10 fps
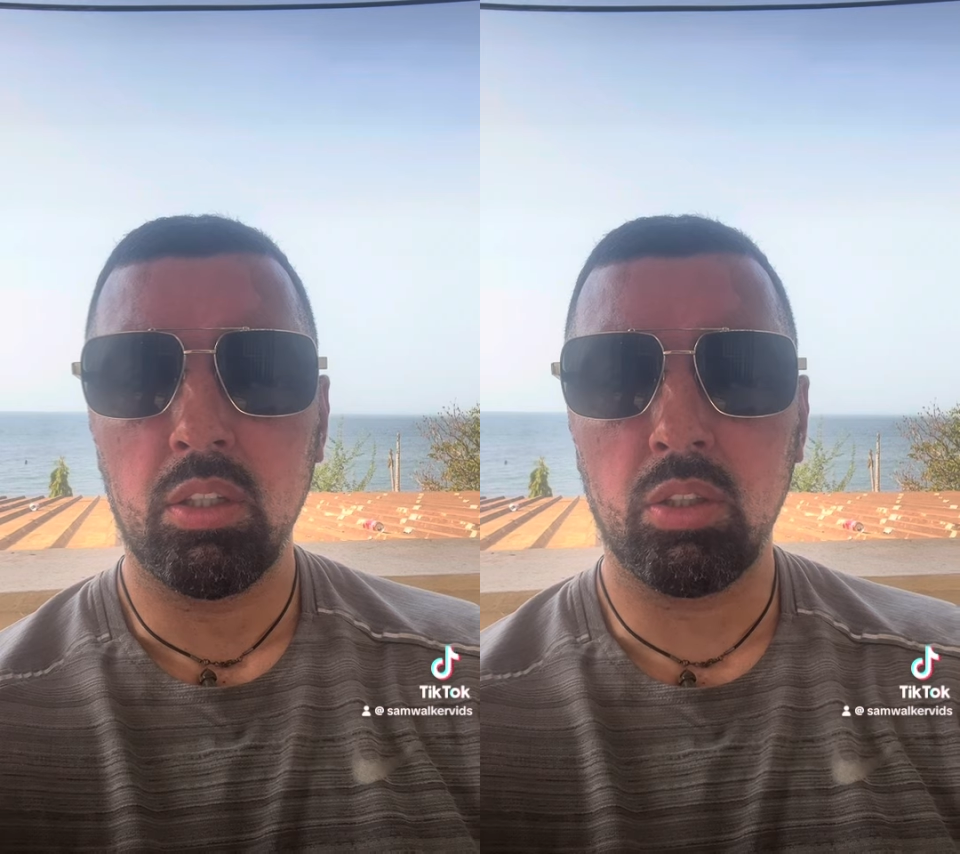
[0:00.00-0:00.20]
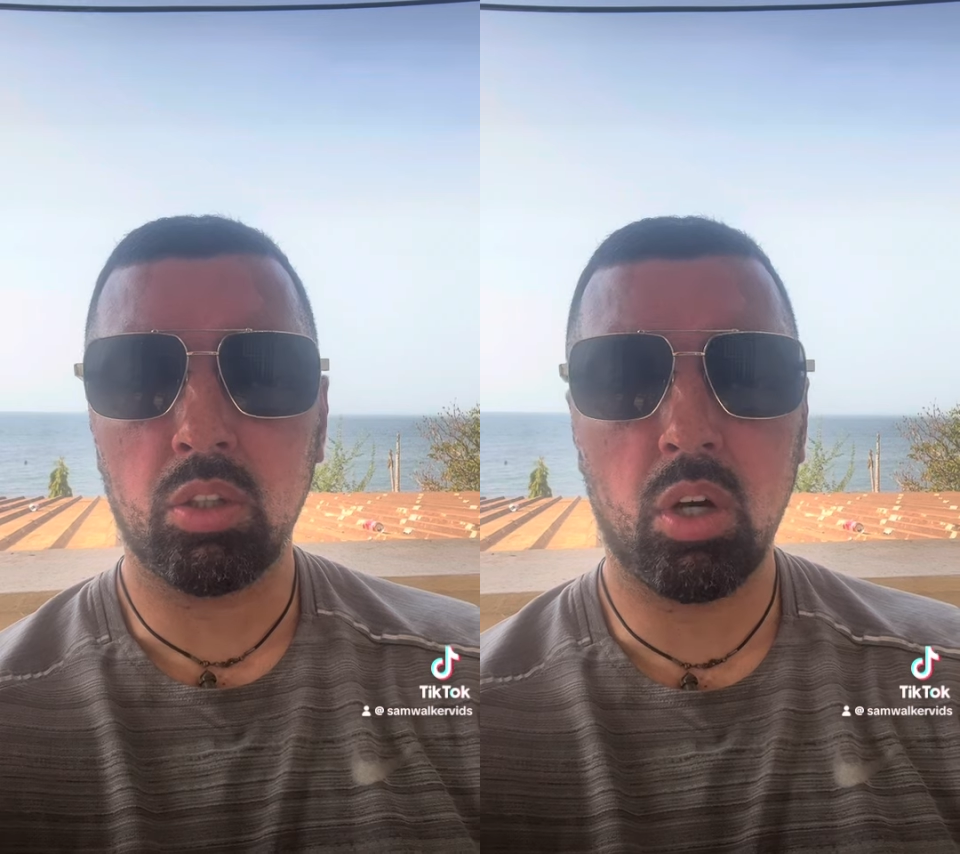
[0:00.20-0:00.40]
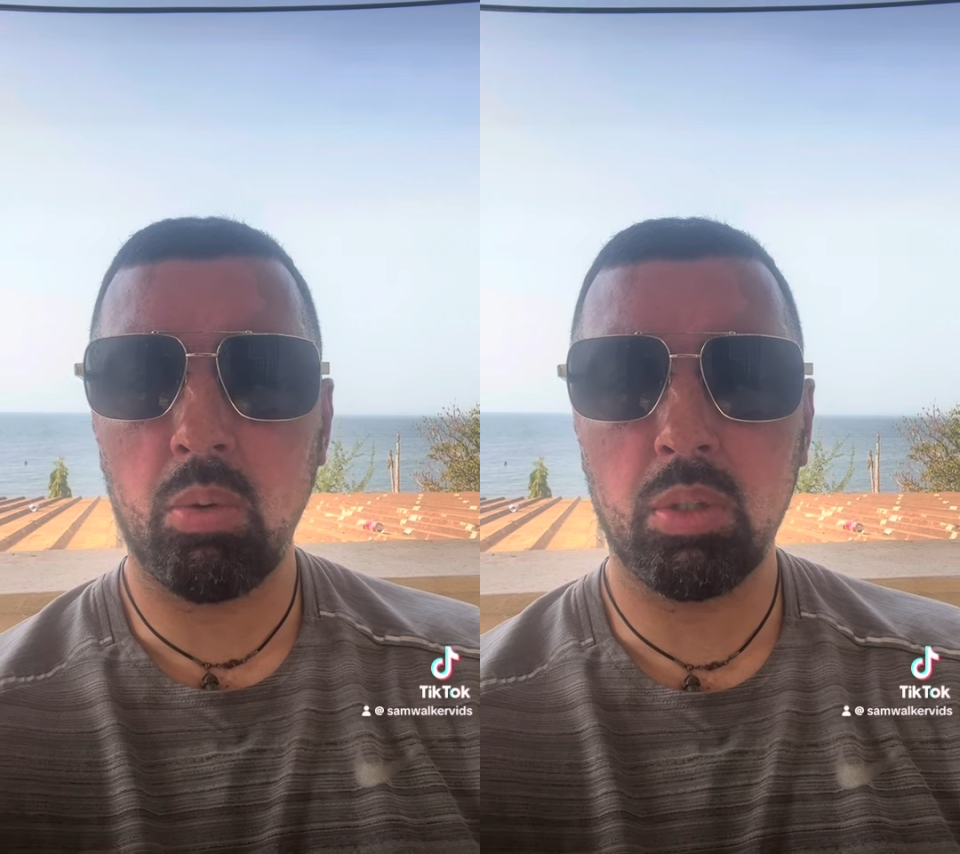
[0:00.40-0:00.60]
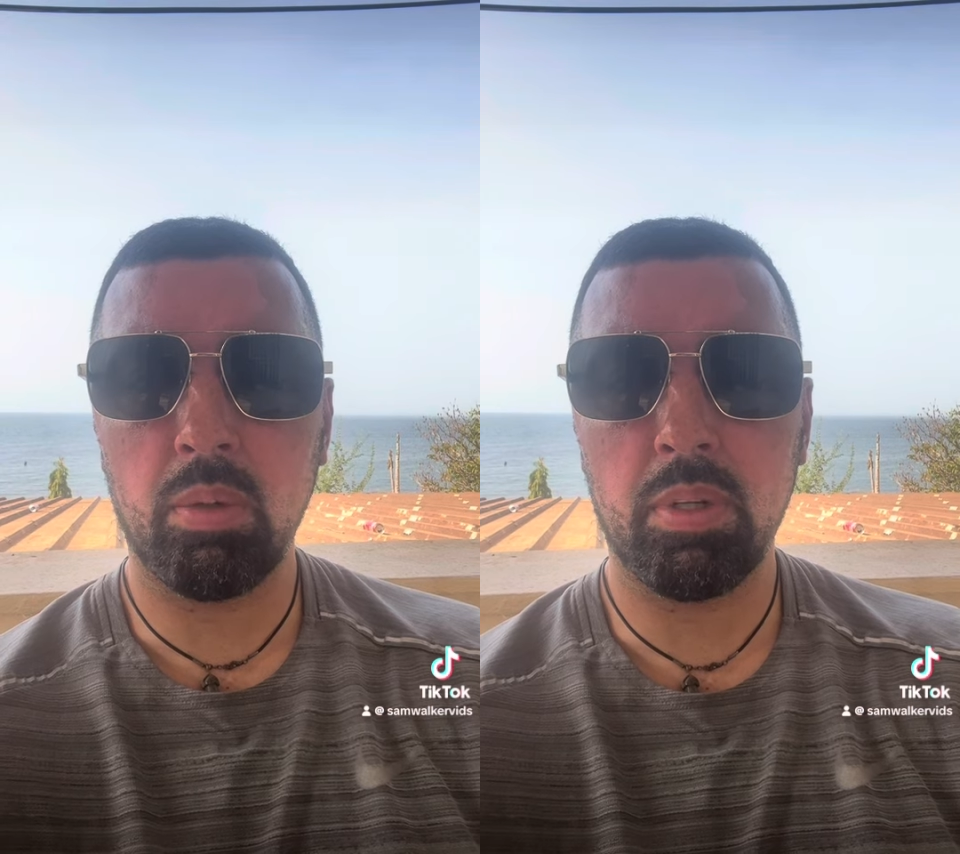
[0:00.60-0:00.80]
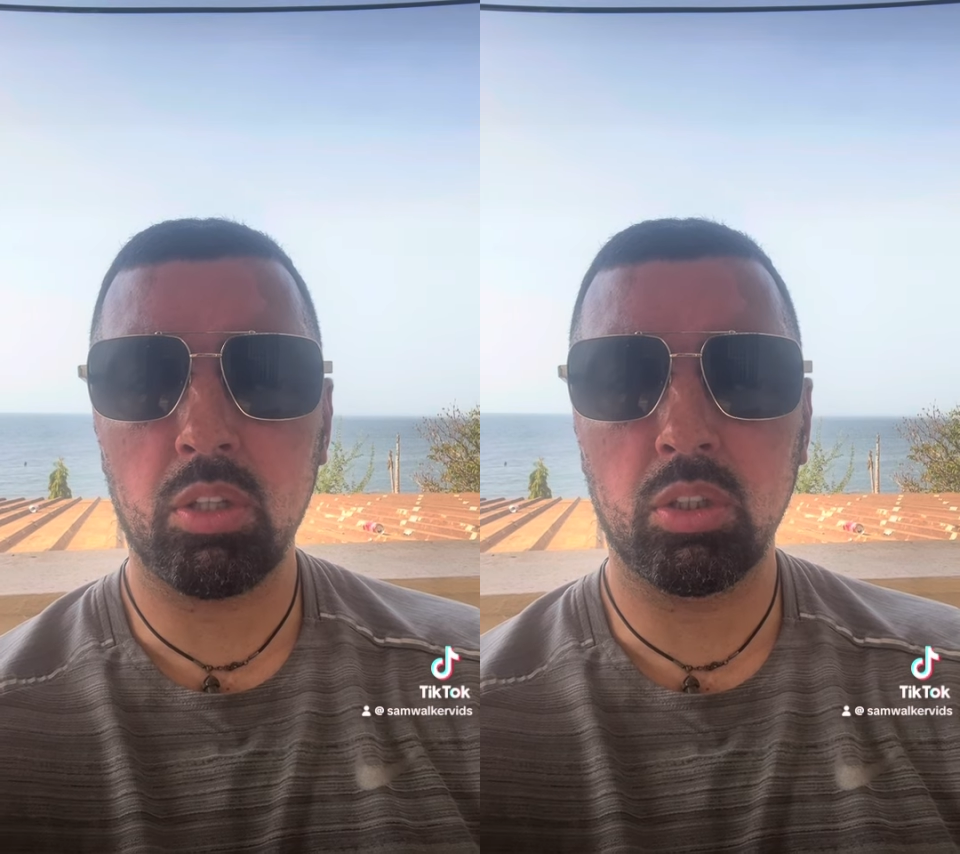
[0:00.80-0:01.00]
just go with
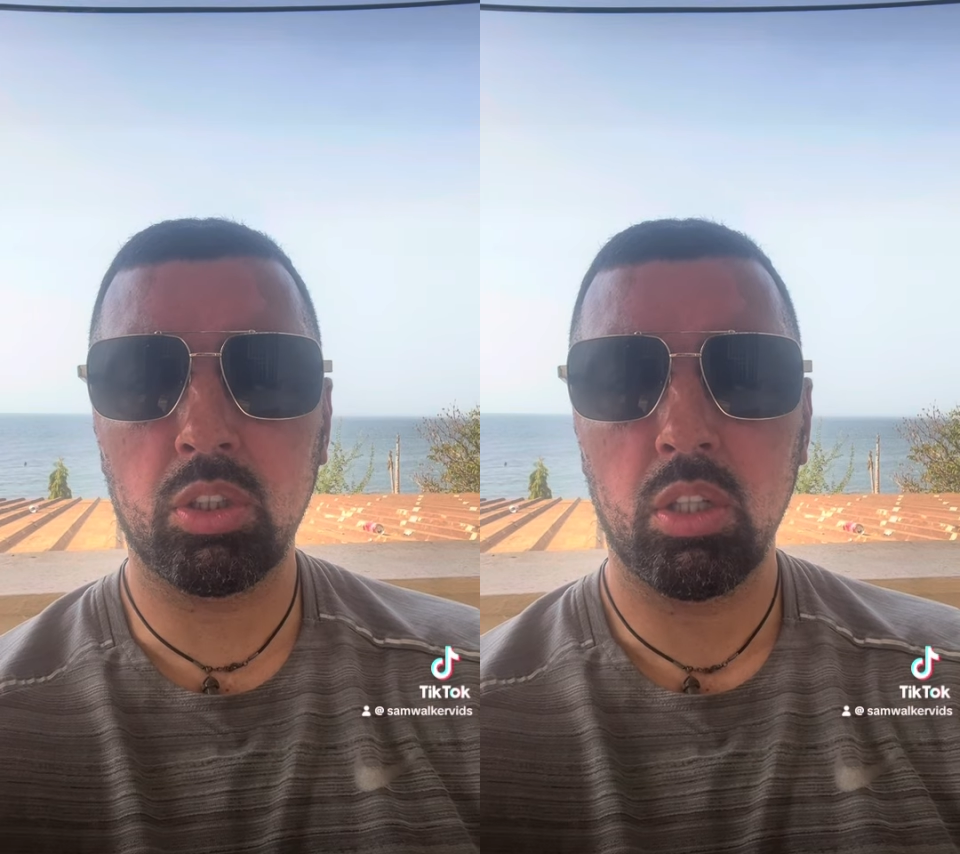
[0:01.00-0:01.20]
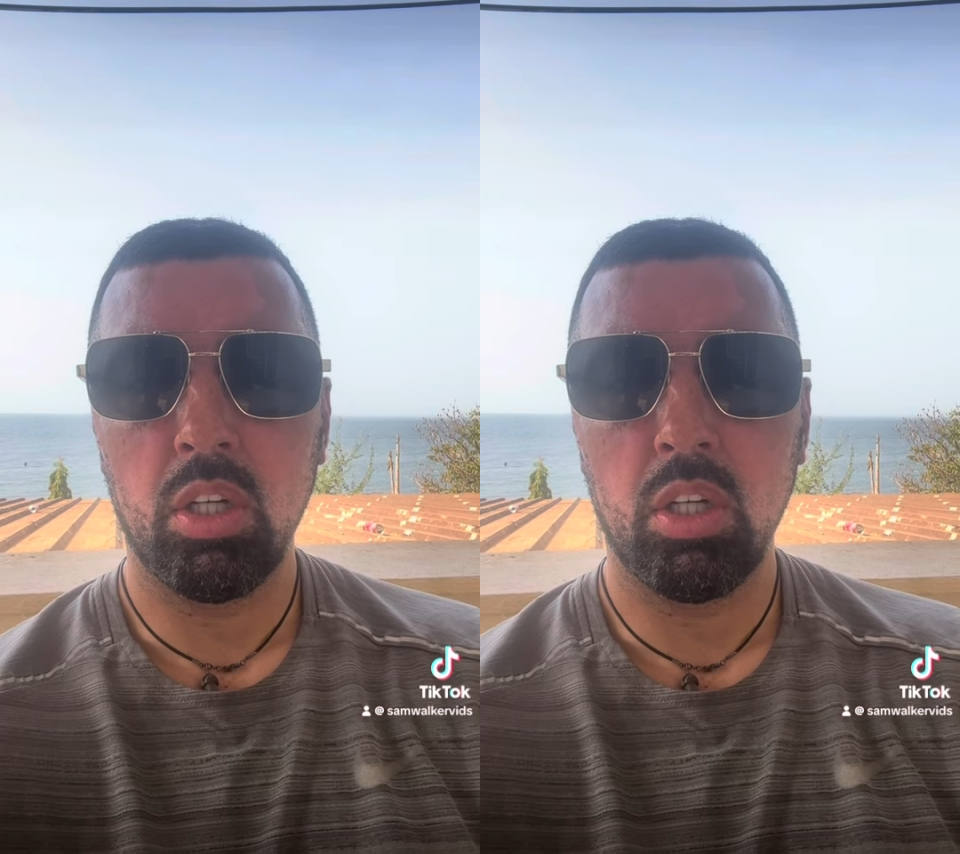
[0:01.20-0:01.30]
them, because